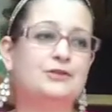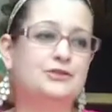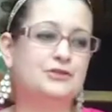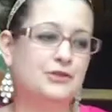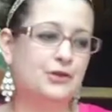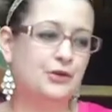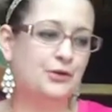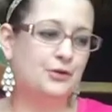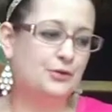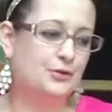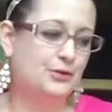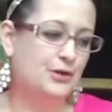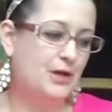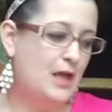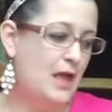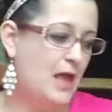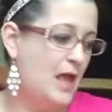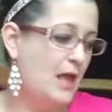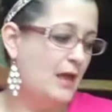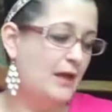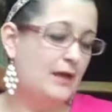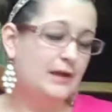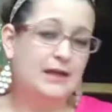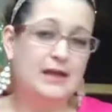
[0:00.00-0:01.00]
So,
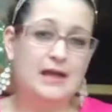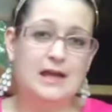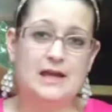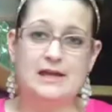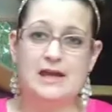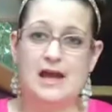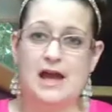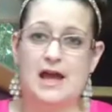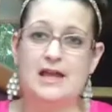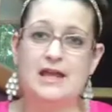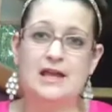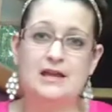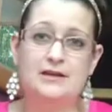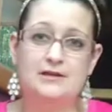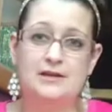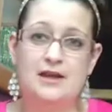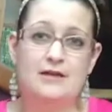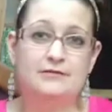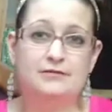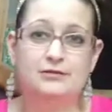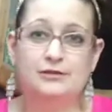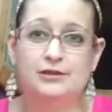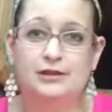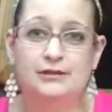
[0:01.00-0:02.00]
again, I had
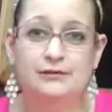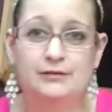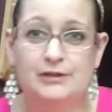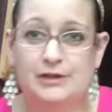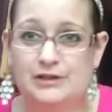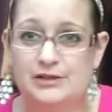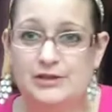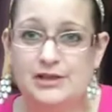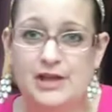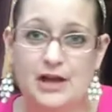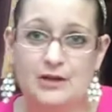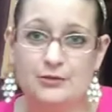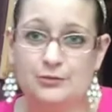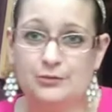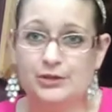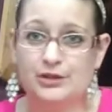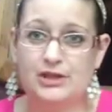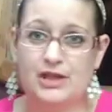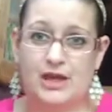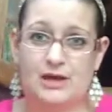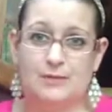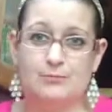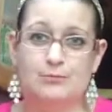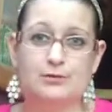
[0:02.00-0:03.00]
never even dealt
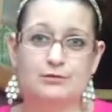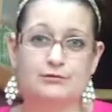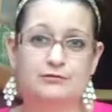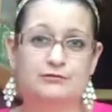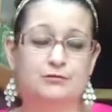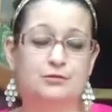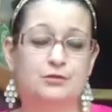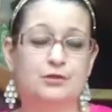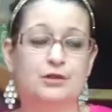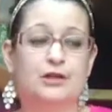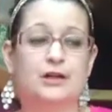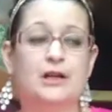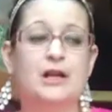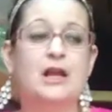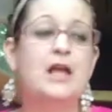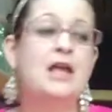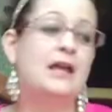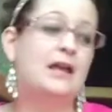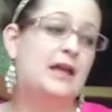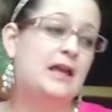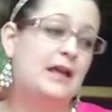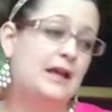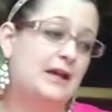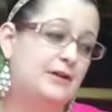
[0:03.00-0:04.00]
with that before,
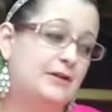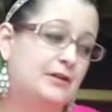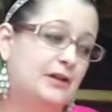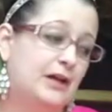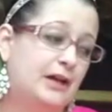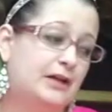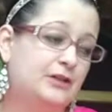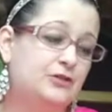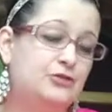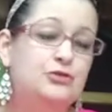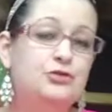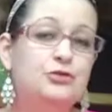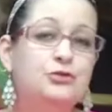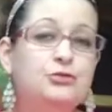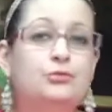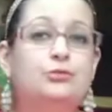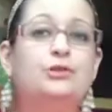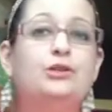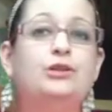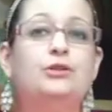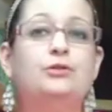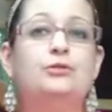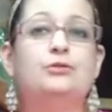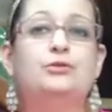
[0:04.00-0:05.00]
and I
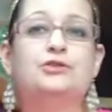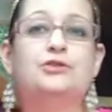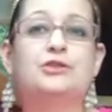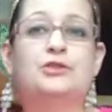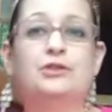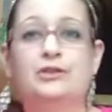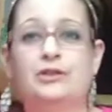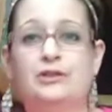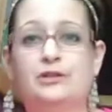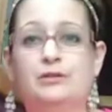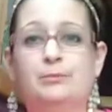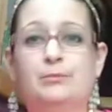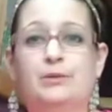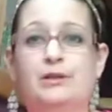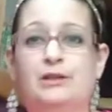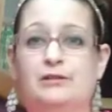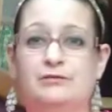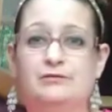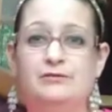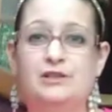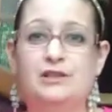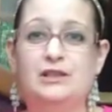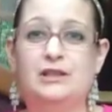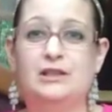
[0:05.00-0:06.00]
do use a little bit
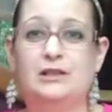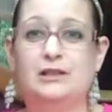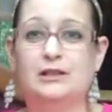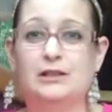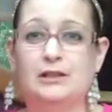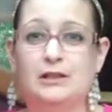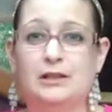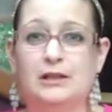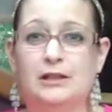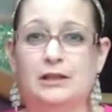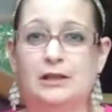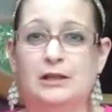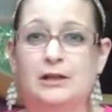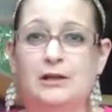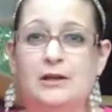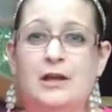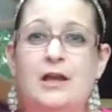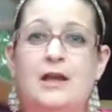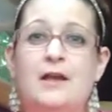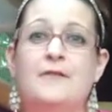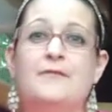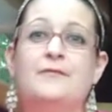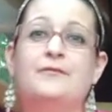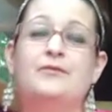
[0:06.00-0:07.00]
of DE
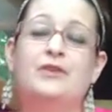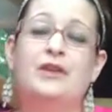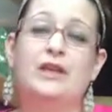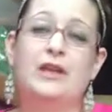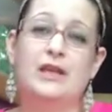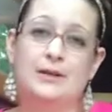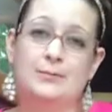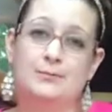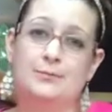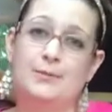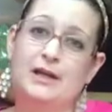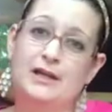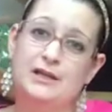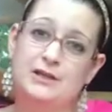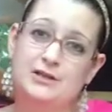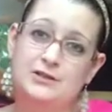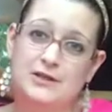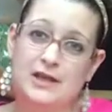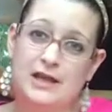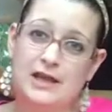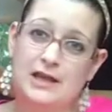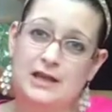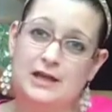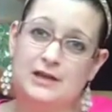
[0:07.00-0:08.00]
in my
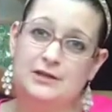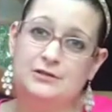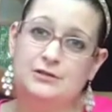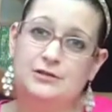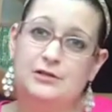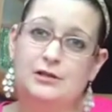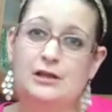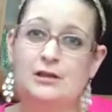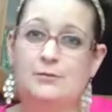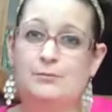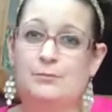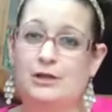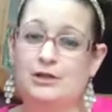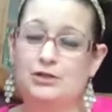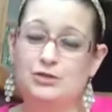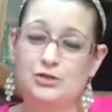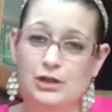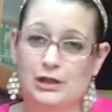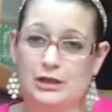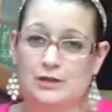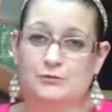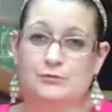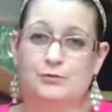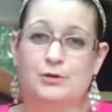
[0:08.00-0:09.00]
sand, in my
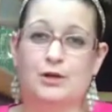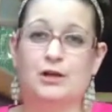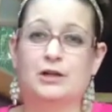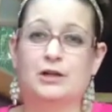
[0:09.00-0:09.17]
chicken